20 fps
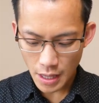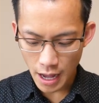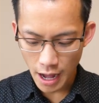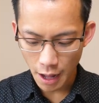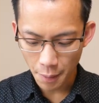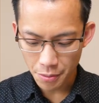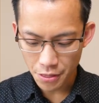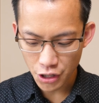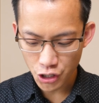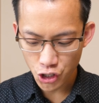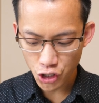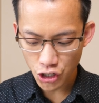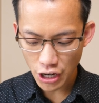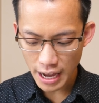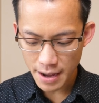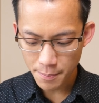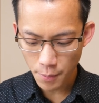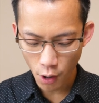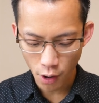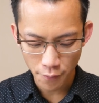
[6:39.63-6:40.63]
um, the
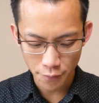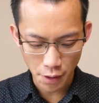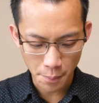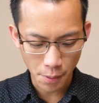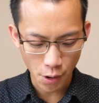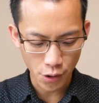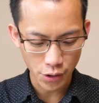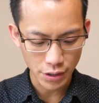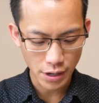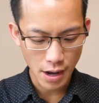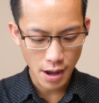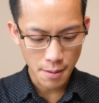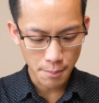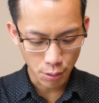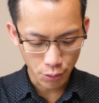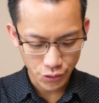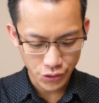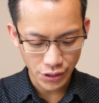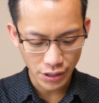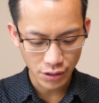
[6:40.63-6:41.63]
shape of the boat
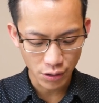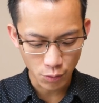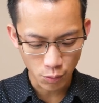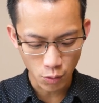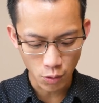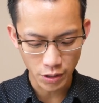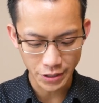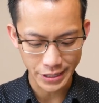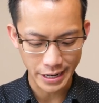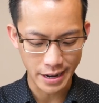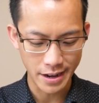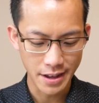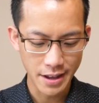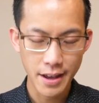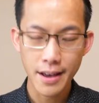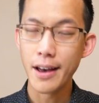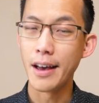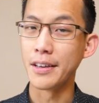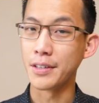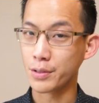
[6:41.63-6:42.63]
pushing the water
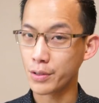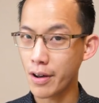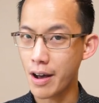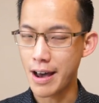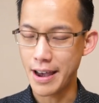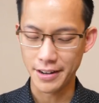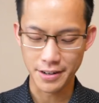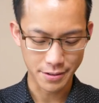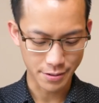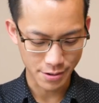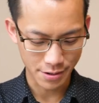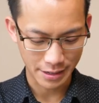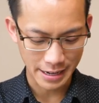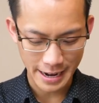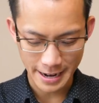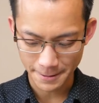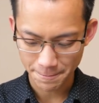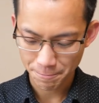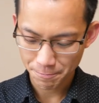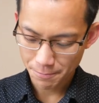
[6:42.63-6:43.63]
aside.
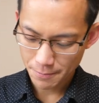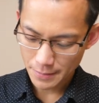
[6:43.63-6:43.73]
Okay,